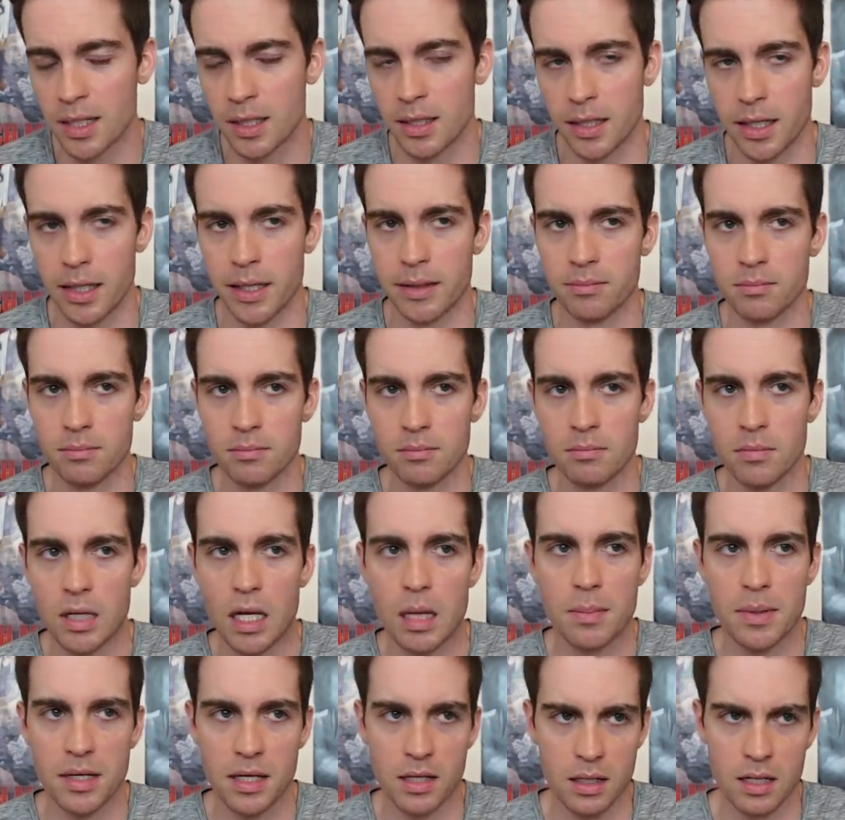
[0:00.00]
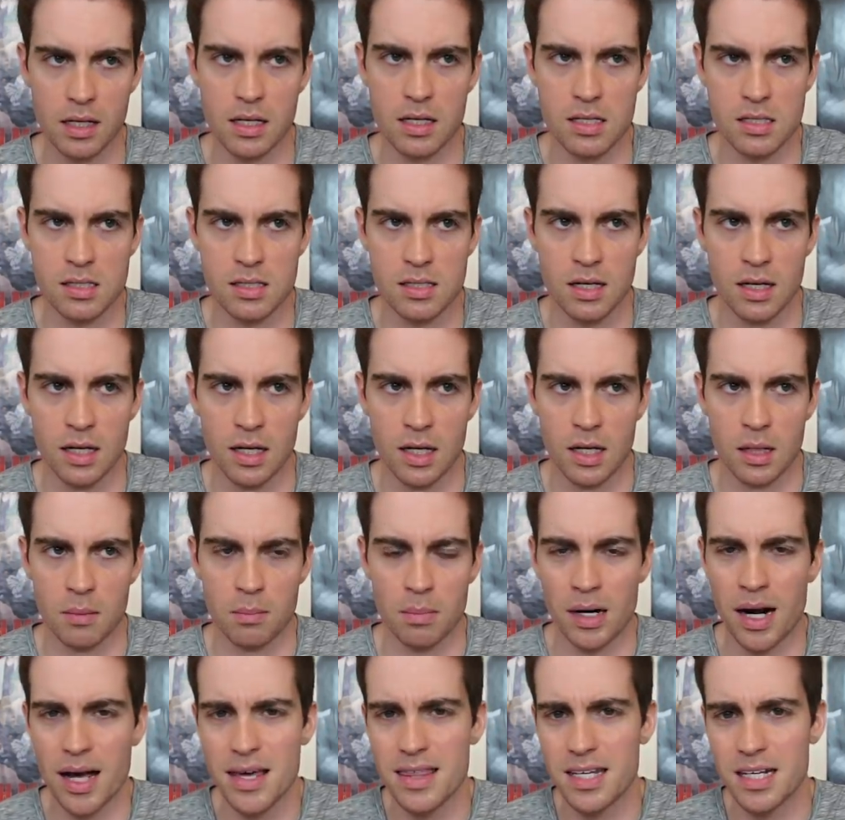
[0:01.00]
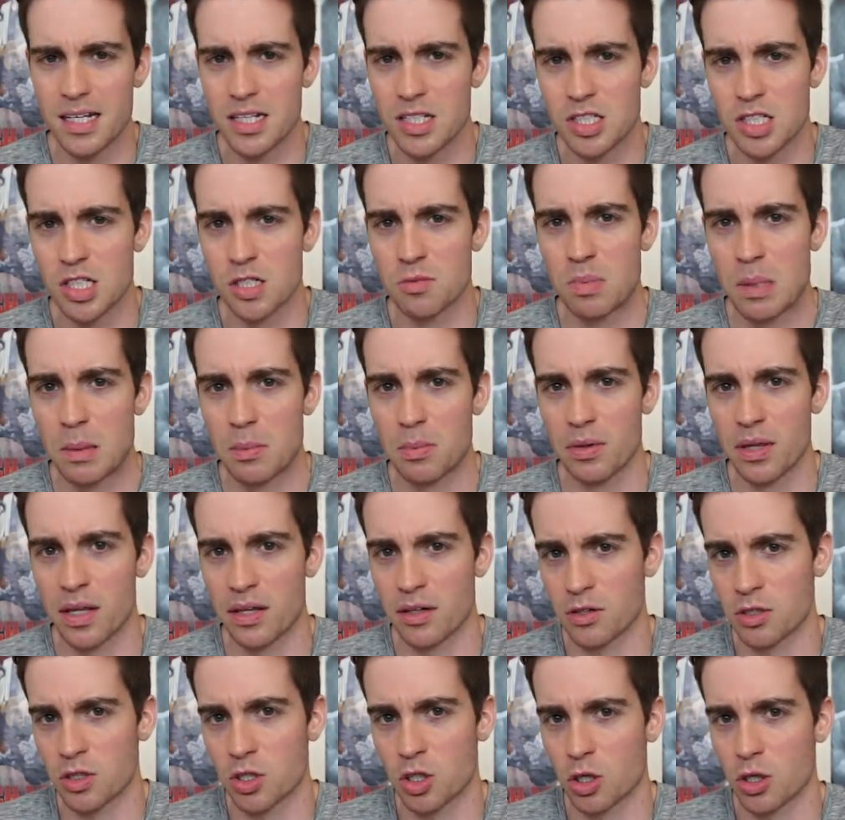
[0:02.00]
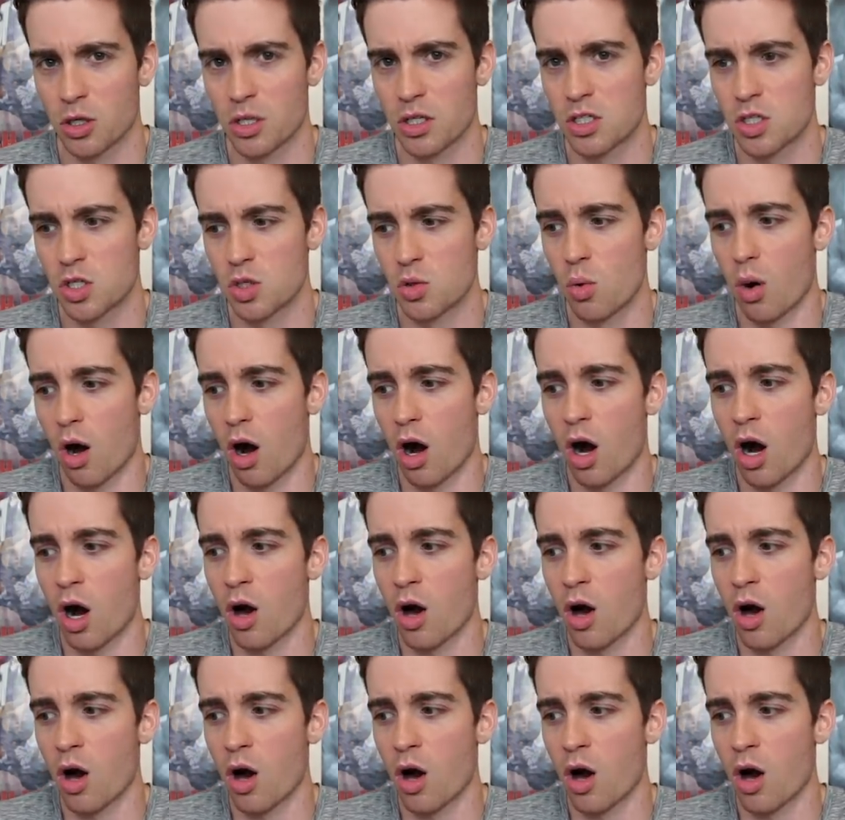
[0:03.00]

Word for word: and maybe it is, but I think it's just people that are turning to